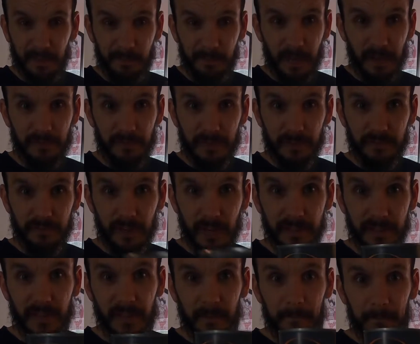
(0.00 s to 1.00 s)
perfectly
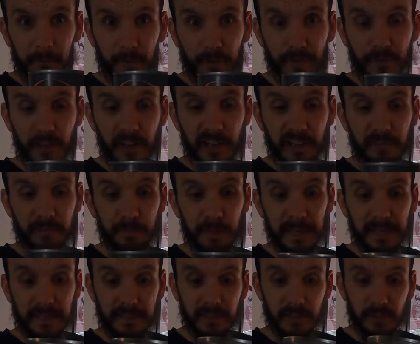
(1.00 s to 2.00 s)
fine, the 5
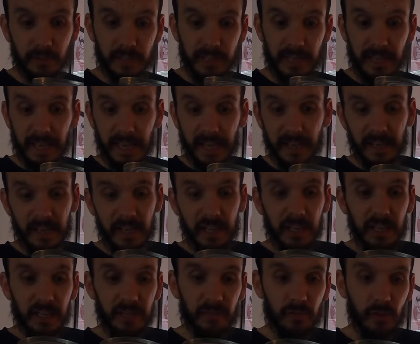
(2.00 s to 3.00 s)
beans. So in here
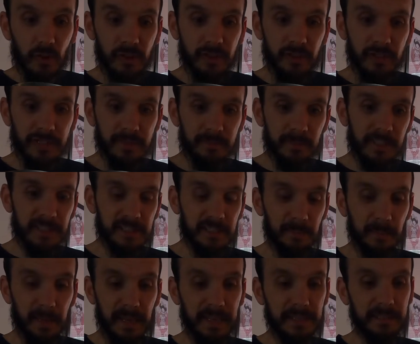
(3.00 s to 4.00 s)
you've got a nice mix
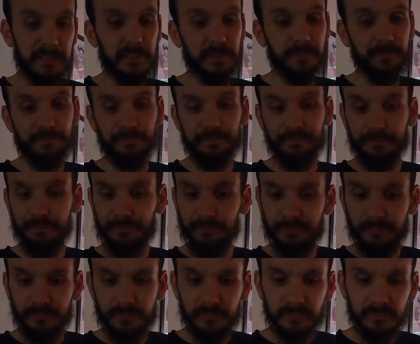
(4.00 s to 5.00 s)
of beans,
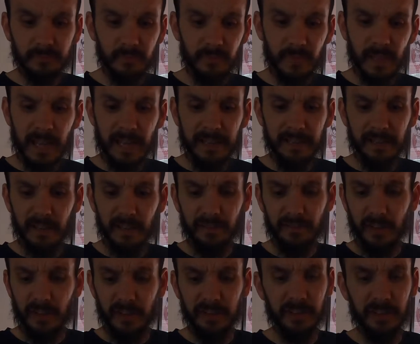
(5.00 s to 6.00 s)
and I
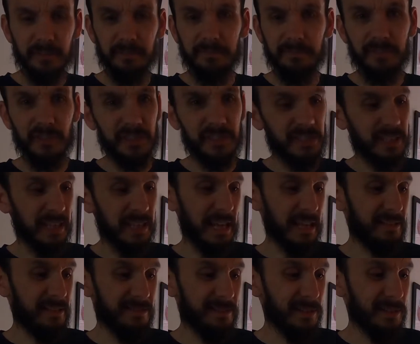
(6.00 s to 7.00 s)
find them just,
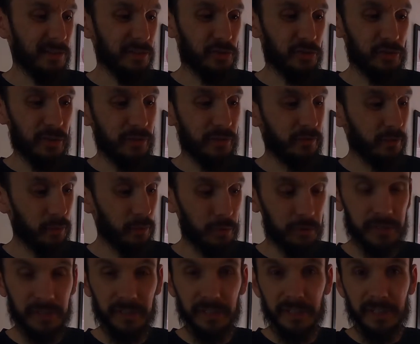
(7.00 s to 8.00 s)
again,
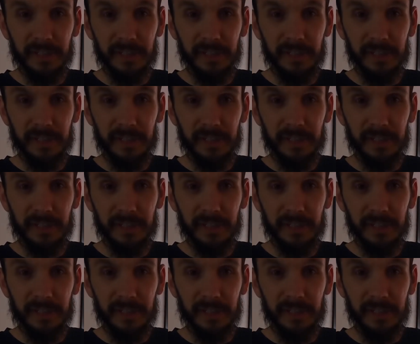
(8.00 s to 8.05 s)
straightforward,